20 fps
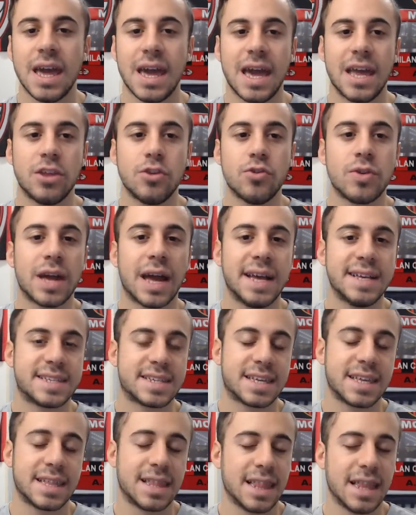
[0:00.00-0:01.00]
And you guys
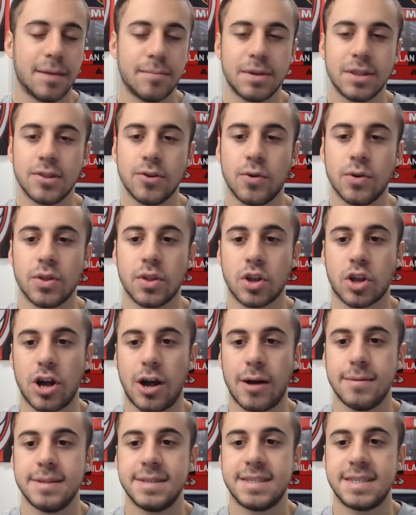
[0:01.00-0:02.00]
could let me know in the
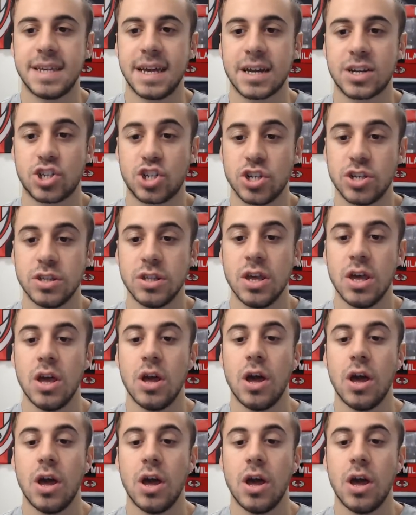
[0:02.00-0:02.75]
comment section